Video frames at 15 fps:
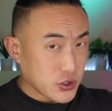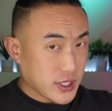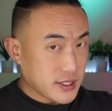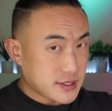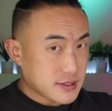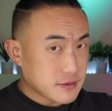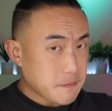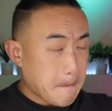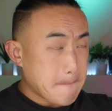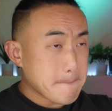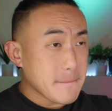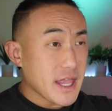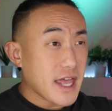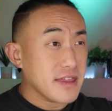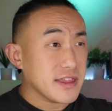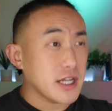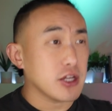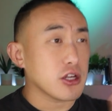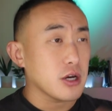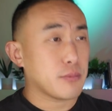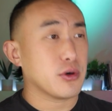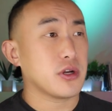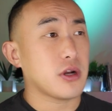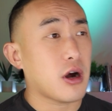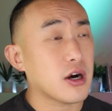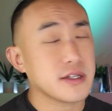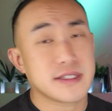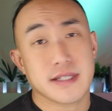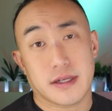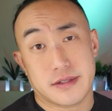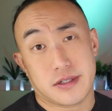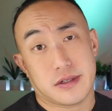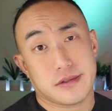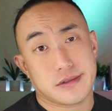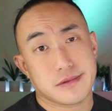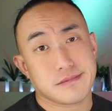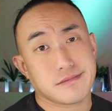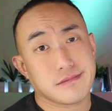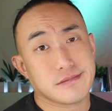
drinks and then you're gonna put hard seltzers?